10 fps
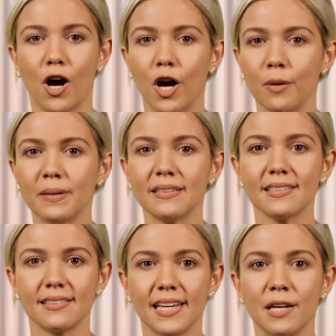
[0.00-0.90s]
Open to
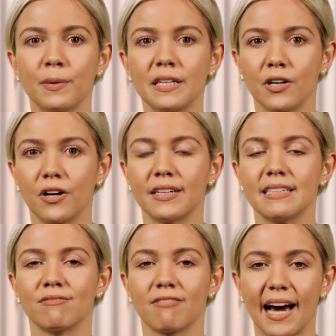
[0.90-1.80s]
see when God
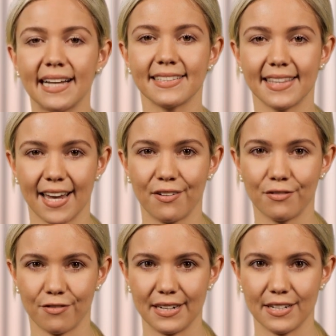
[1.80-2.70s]
is right there in
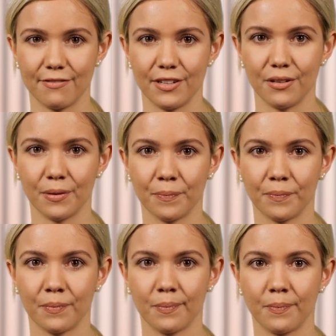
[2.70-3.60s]
front of you,
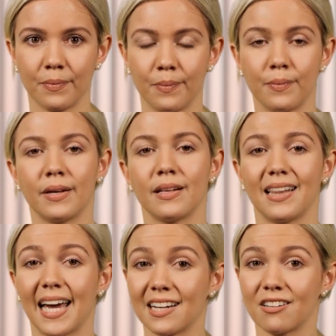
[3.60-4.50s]

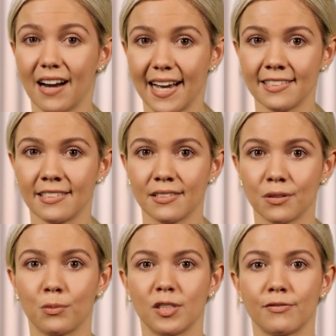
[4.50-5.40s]
like Christ
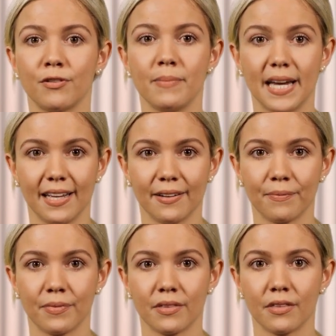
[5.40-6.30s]
was for me
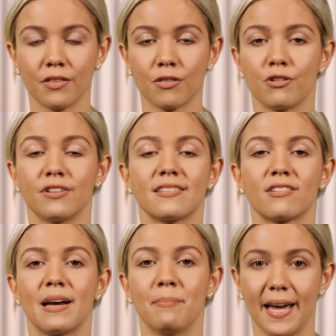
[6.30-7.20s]
through
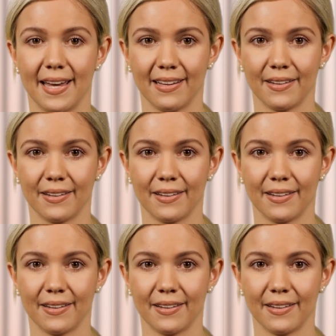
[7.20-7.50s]
Srepe.